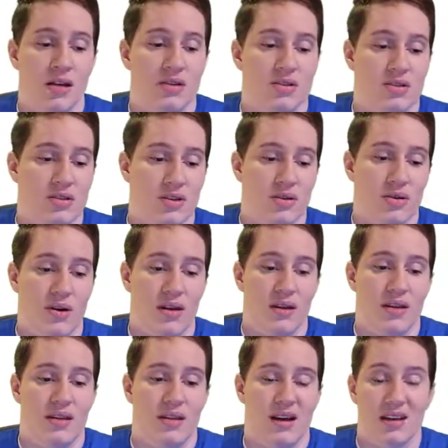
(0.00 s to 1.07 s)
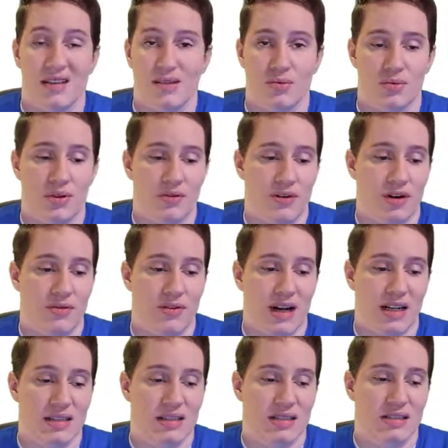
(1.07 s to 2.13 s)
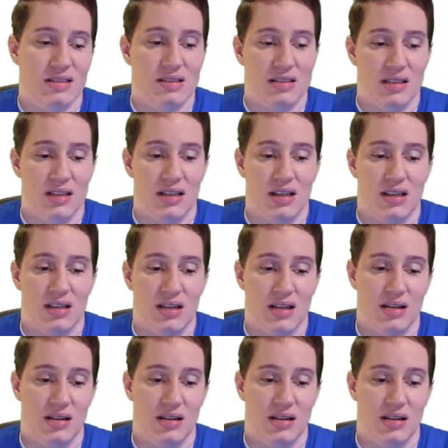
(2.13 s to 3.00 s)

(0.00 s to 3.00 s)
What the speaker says: So that gets rid of our fractions and